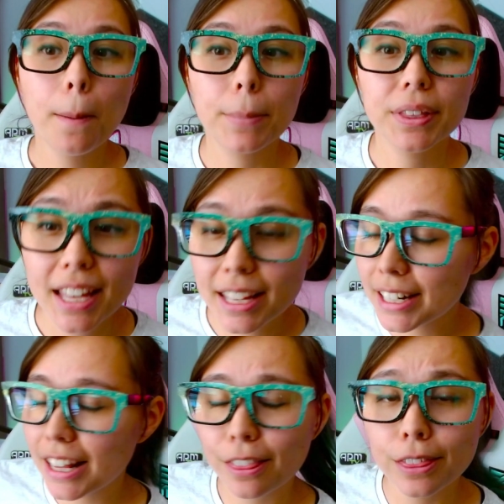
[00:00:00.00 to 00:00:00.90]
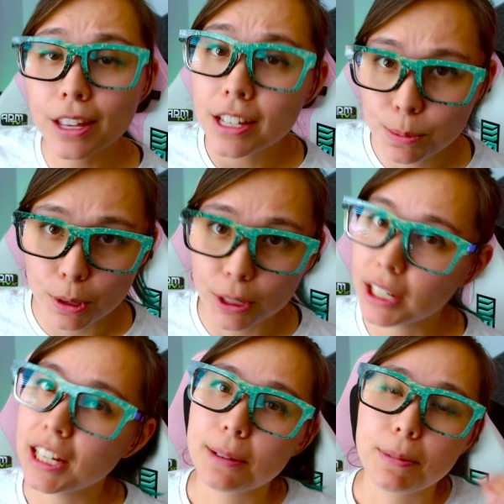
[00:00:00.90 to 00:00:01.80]
But then this
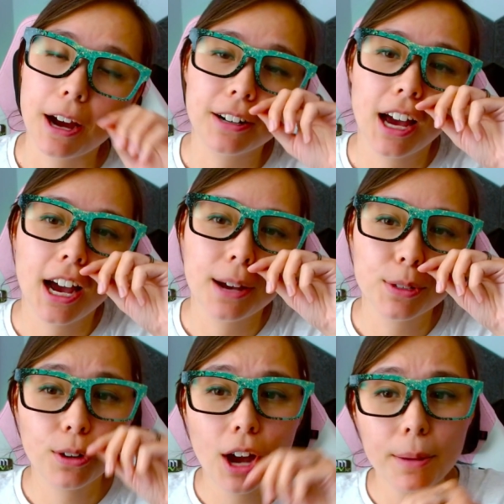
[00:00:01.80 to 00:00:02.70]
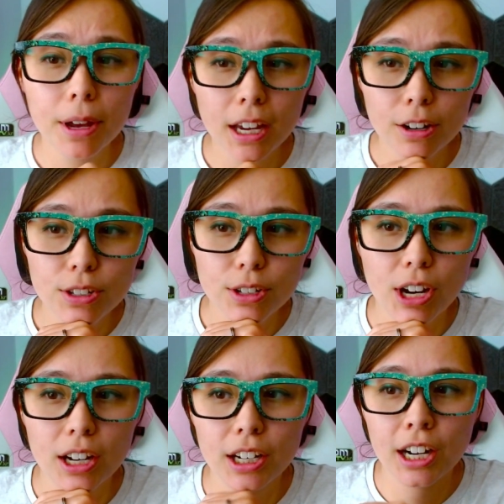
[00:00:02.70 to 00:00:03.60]
beauty came out. So Combat Carousel
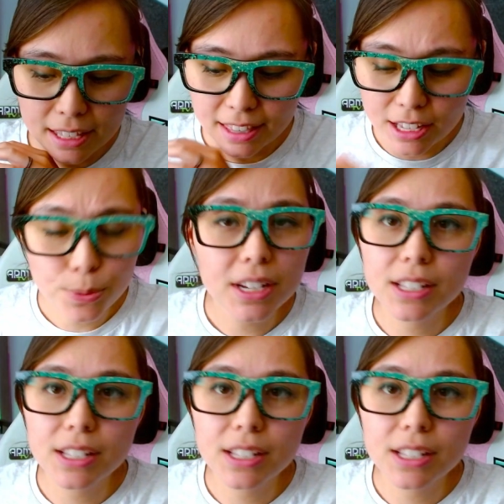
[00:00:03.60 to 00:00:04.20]
Tracker, this one is